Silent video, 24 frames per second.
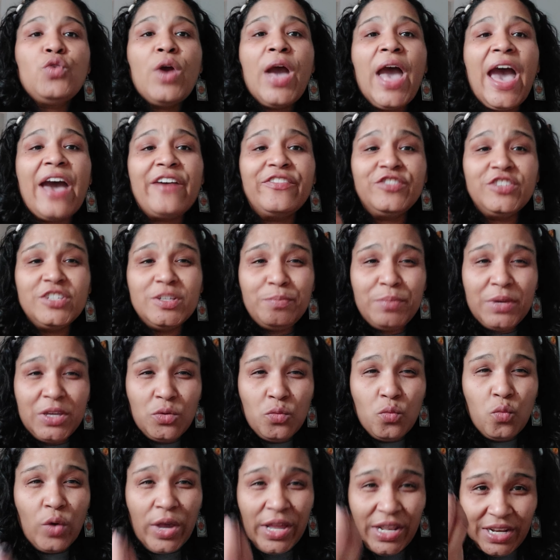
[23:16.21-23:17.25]
have to be
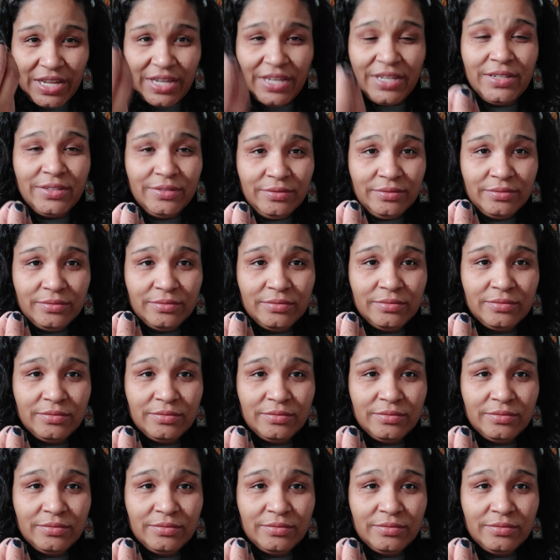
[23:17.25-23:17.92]
willing